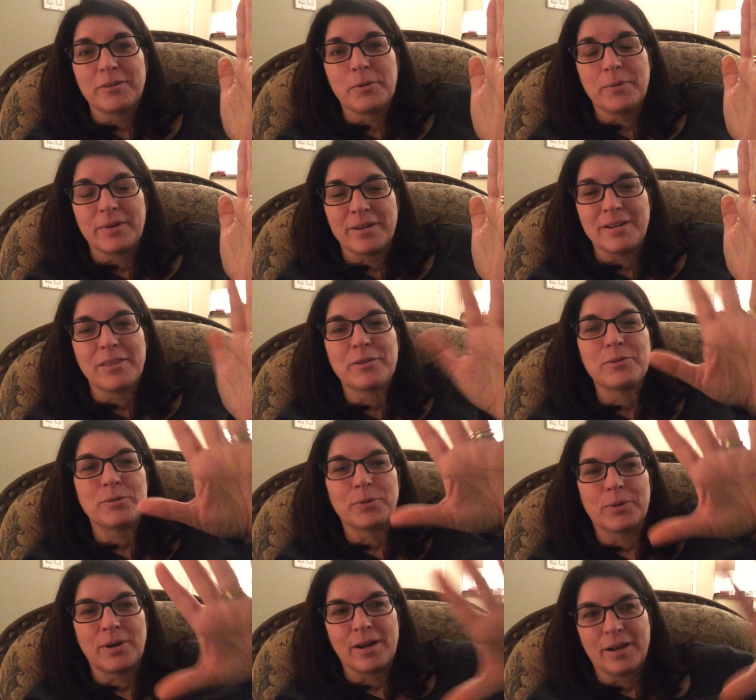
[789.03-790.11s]
go on another
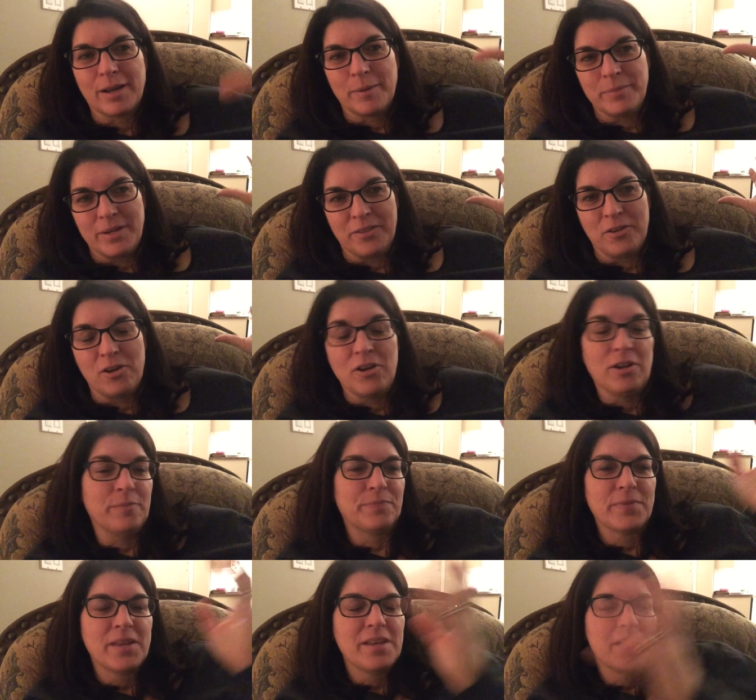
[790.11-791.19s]
door, and come down the hall.
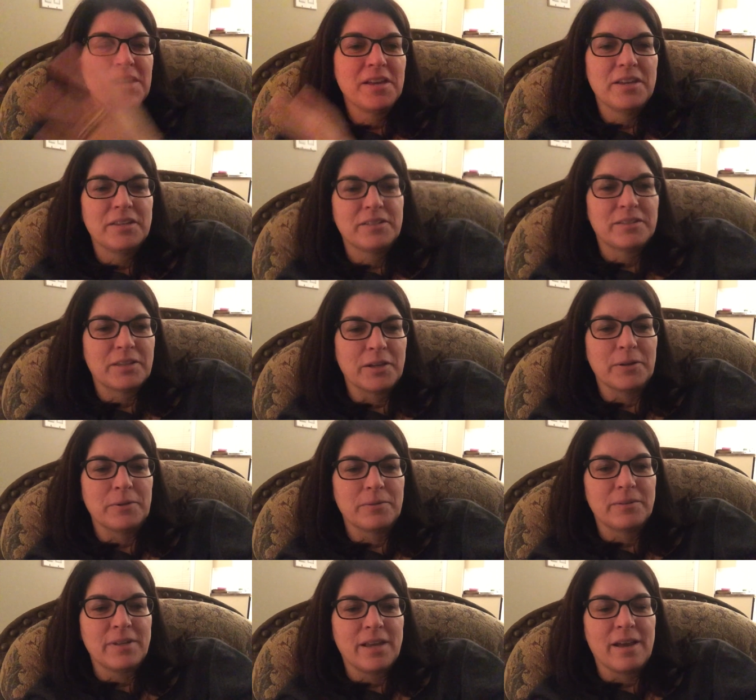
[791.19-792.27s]

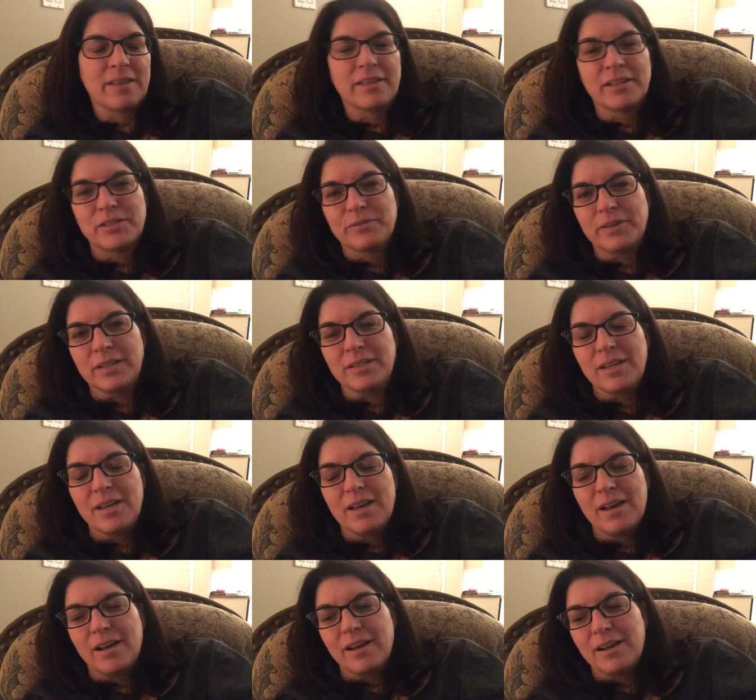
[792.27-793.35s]
So, yeah, that's fun.
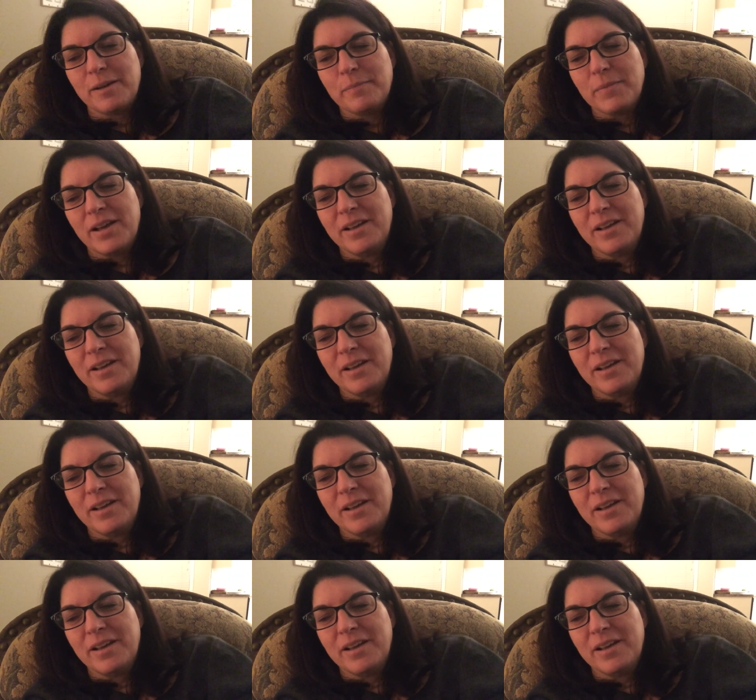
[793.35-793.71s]
Um,